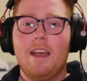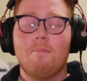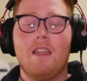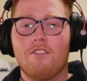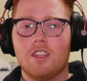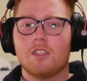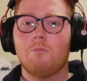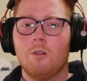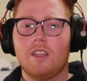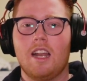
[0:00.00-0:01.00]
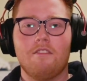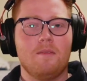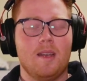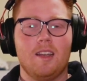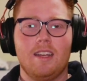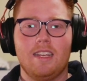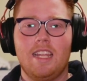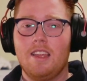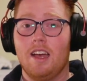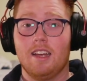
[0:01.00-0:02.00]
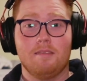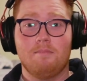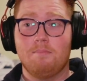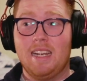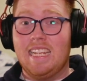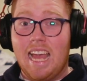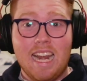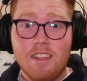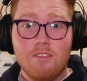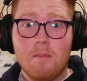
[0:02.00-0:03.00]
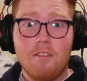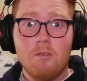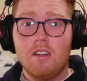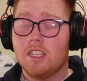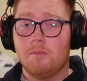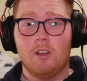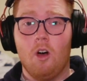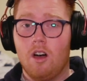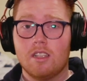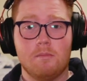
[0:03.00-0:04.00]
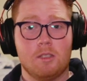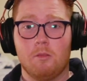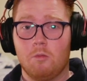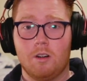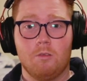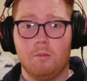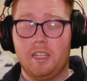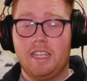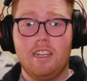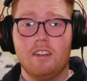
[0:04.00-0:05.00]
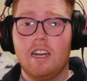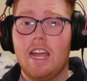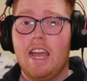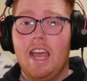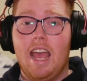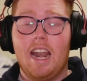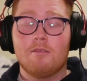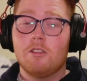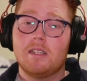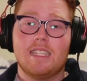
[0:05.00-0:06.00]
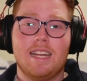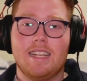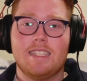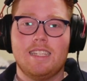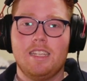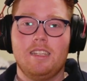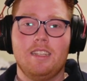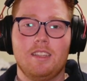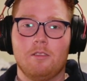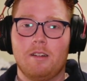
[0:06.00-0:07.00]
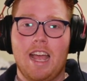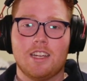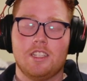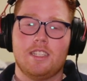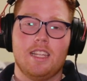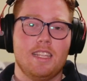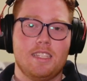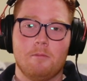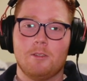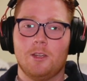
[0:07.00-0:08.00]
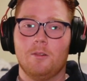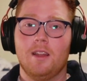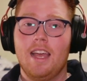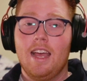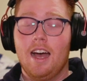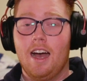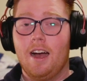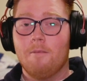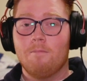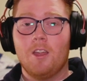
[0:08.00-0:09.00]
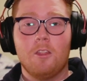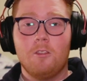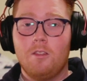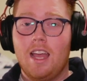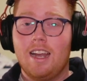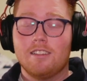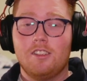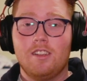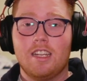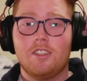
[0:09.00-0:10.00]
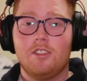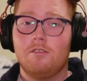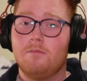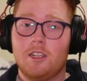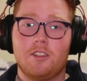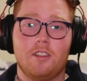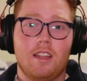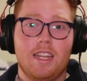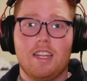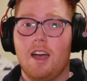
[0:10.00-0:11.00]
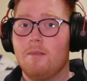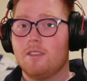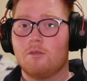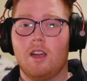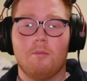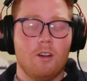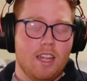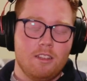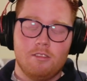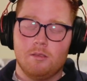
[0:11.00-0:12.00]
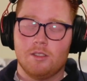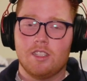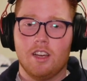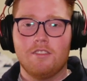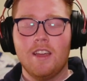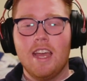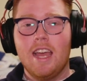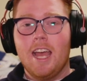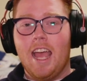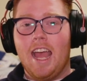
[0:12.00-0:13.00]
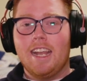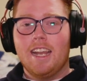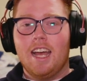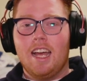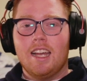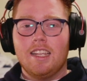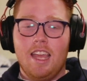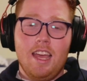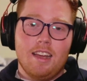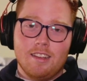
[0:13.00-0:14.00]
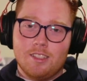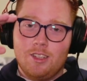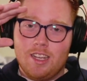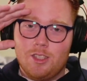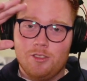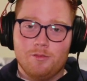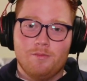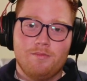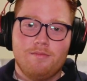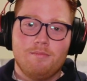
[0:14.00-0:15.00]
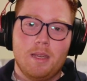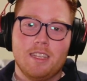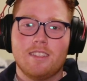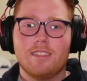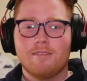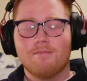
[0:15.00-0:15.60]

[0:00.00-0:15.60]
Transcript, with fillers: And for the support that I've been get, uh, been getting from everyone, it's been awesome. It's been wonderful to hear. And I'm so excited to see the reactions to this episode. Um, other than that, I'll see you guys soon. Make sure you like, comment, subscribe, all that YouTuber stuff. And uh, yeah, I'll see you guys soon. Peace.